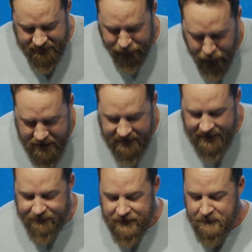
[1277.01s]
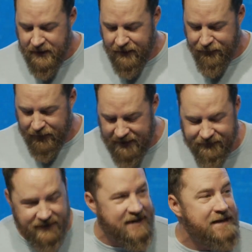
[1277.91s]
his free gift of forgiveness.